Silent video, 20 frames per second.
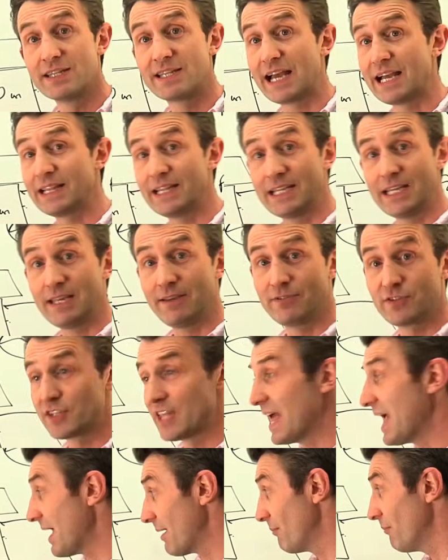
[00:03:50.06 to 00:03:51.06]
that leaves
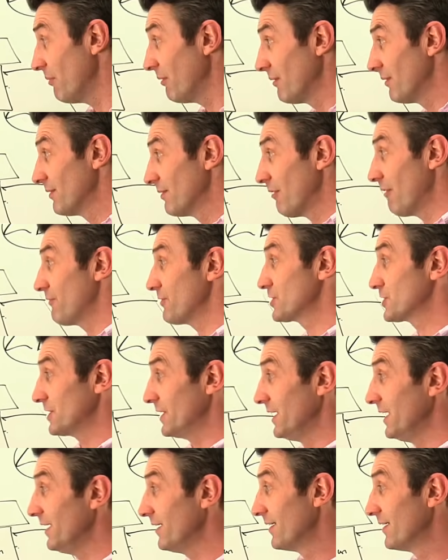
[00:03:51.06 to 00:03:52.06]
them,
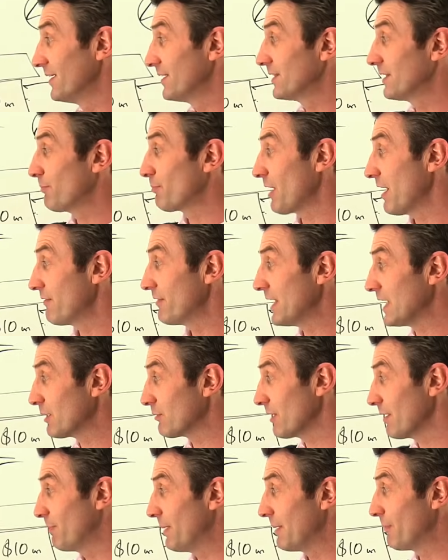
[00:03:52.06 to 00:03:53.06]
obviously, the private
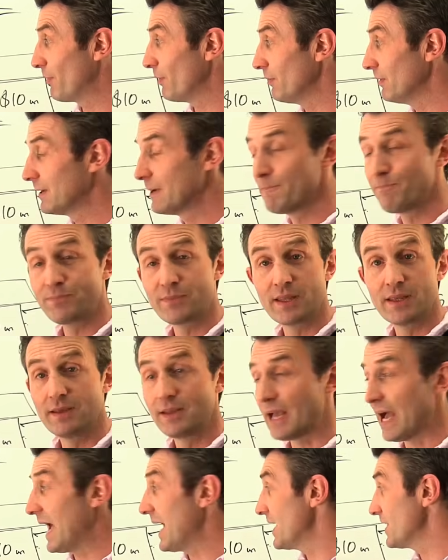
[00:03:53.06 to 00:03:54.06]
equity people,
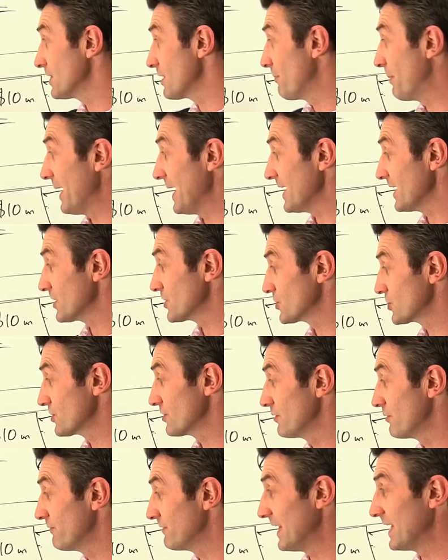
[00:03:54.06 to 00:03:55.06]
and the banks
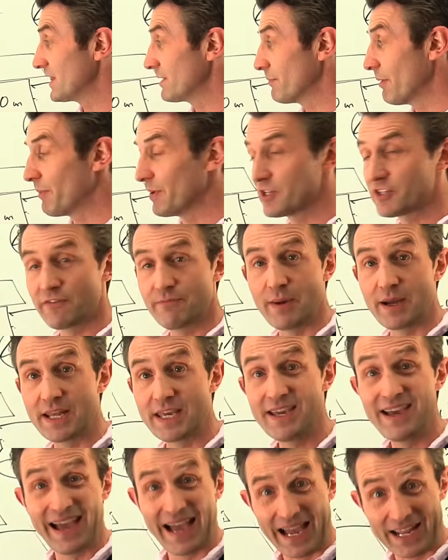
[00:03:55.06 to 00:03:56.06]
who've lent them a bunch of
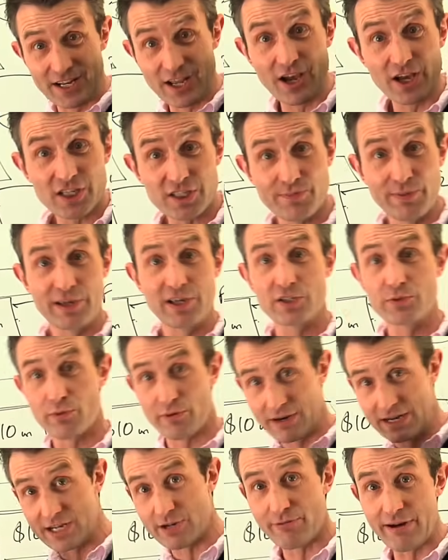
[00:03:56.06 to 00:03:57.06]
money, and us, because we're
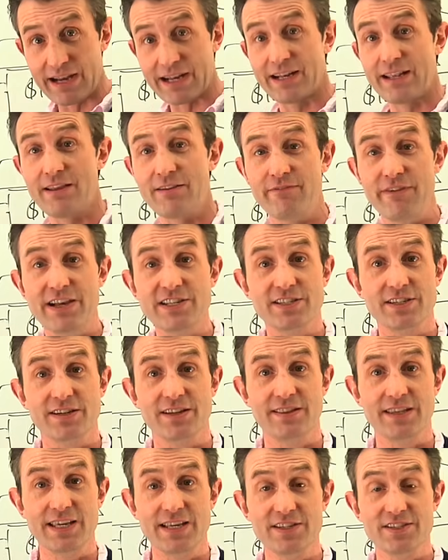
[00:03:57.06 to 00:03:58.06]
indirectly invested
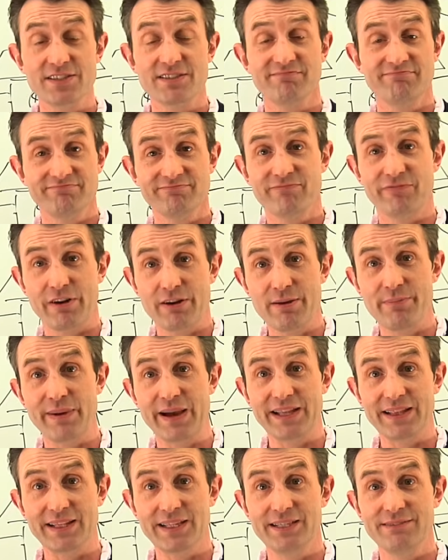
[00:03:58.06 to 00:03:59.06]
in these, very
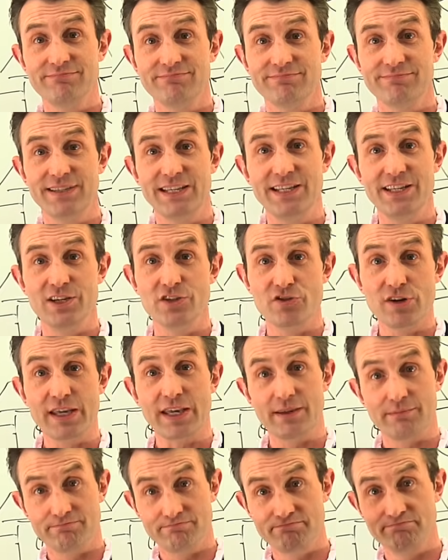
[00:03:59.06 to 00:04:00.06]
badly needing a drink.